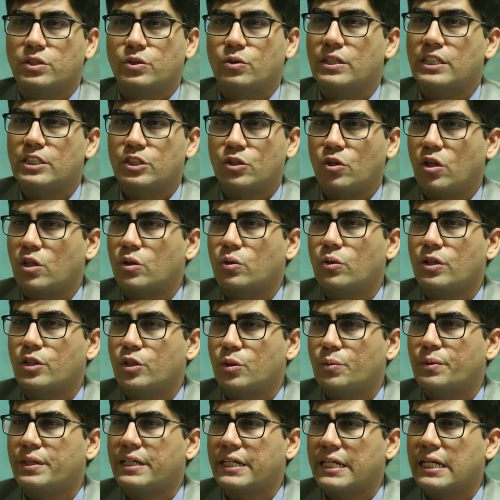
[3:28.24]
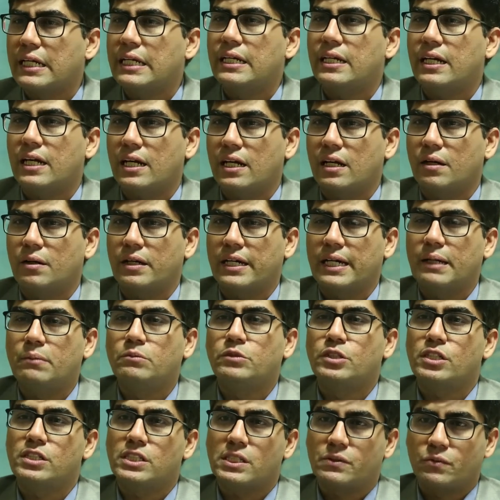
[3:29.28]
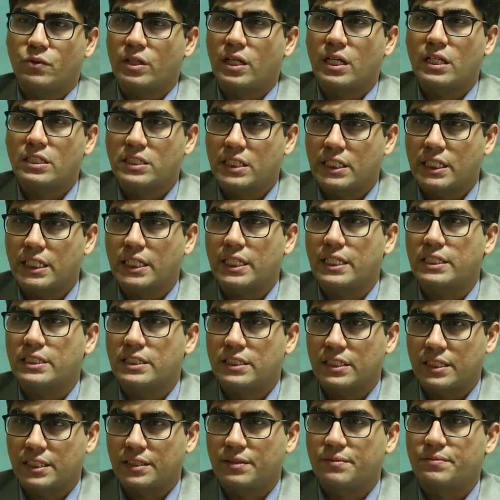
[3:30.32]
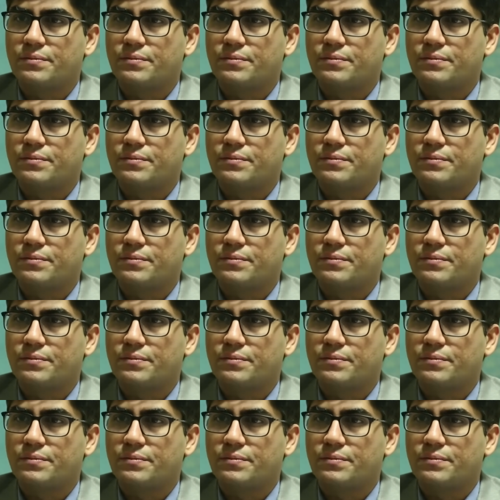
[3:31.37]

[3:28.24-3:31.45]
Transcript: So it's not going to be really a game changer for real estate industry.